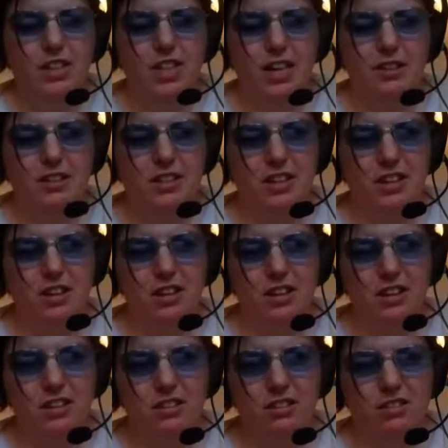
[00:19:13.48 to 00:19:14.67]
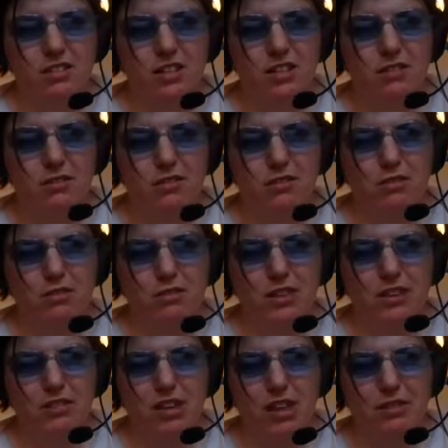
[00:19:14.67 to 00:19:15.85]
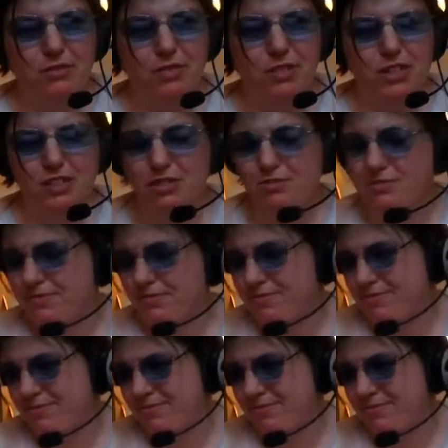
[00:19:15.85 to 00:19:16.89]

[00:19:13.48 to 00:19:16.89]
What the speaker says: It's a capture card. I can record video game footage.